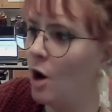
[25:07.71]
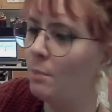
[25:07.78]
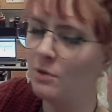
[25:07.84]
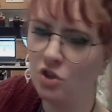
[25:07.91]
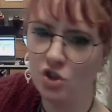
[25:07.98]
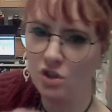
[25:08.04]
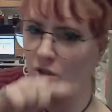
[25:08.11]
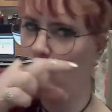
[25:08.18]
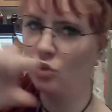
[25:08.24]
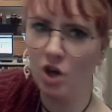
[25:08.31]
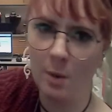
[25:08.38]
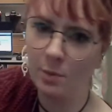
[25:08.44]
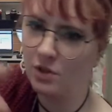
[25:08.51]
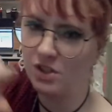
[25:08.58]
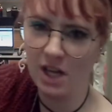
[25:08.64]
but just search
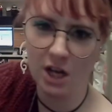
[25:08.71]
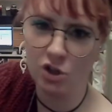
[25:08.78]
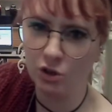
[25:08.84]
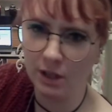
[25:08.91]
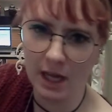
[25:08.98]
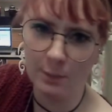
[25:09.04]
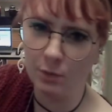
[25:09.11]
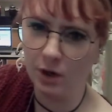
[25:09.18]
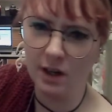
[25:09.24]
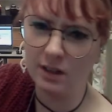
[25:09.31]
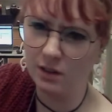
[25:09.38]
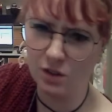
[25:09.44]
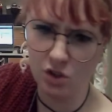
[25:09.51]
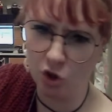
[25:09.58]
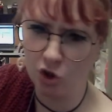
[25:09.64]
Upper Skagit Library in the
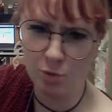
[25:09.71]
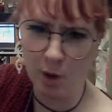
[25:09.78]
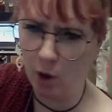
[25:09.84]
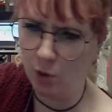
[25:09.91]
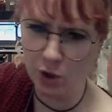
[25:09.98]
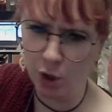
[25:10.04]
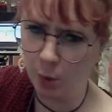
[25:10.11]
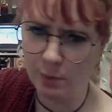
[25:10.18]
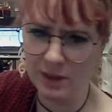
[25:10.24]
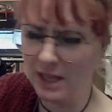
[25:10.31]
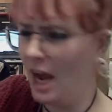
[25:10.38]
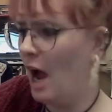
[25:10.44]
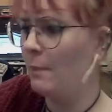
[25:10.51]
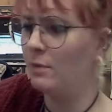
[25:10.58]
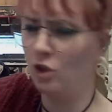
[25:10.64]
search bar when you open the
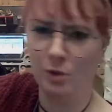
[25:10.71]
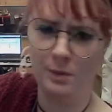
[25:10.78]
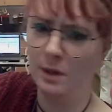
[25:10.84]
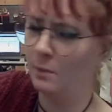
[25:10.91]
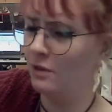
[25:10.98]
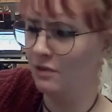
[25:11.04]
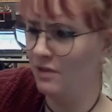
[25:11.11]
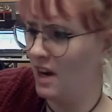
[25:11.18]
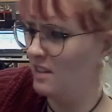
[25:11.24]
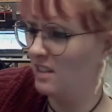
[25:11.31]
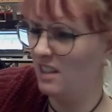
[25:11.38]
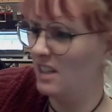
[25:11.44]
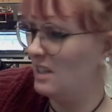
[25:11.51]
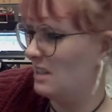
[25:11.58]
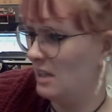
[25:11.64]
app and you'll be able to find it
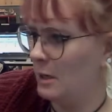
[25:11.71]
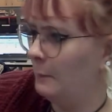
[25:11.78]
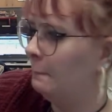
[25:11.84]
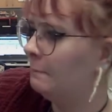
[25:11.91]
easy.